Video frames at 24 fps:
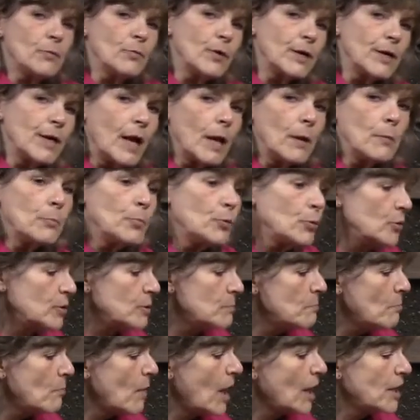when I
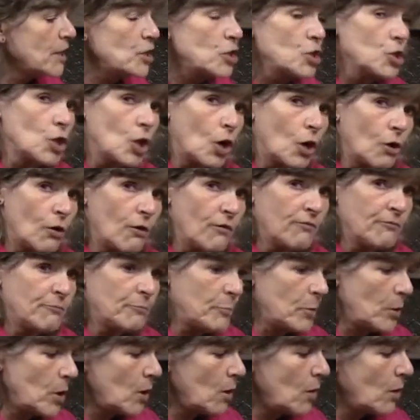put my golf
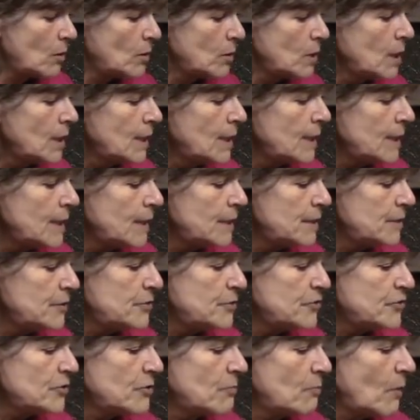ball
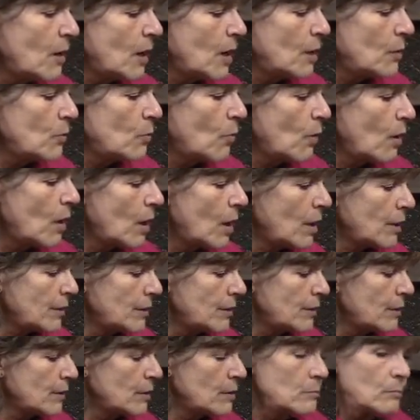into my
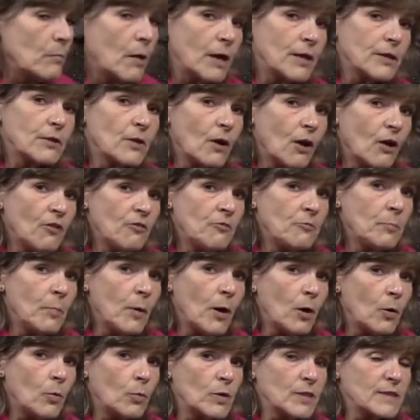water? My golf
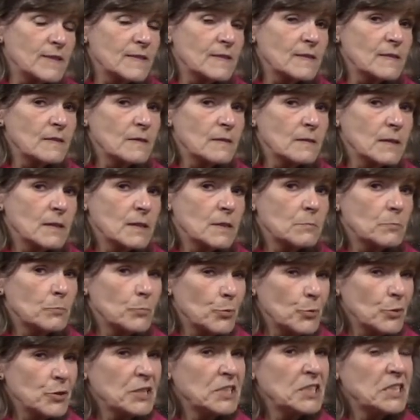ball was
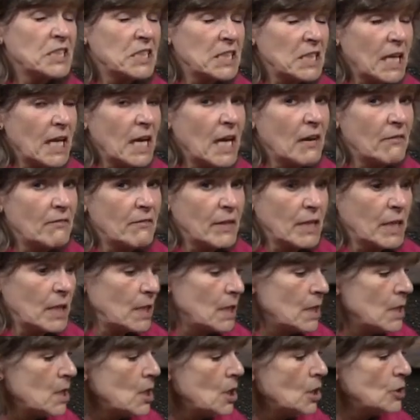pretty
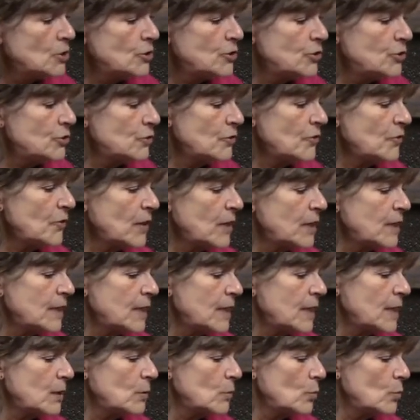heavy. Do you
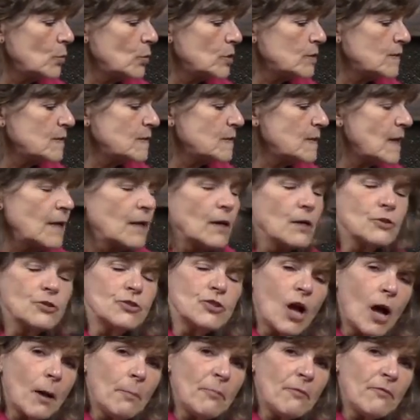think it will stay on
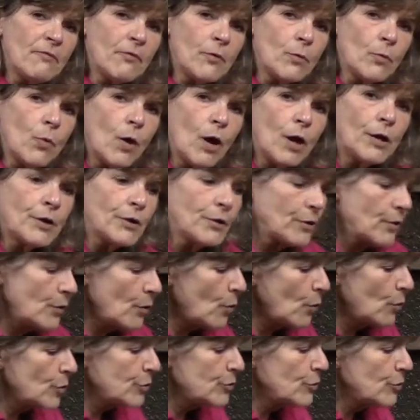top of the water
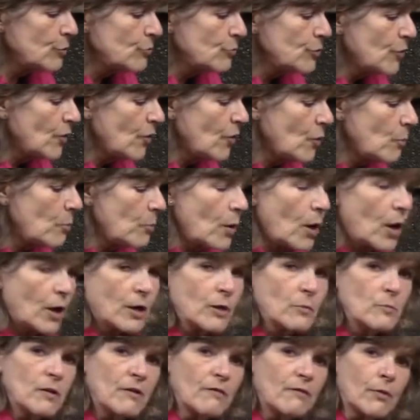or go to the
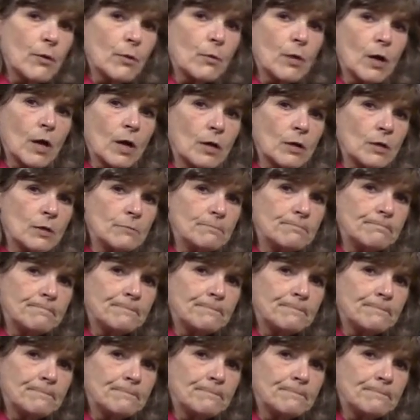bottom of the water?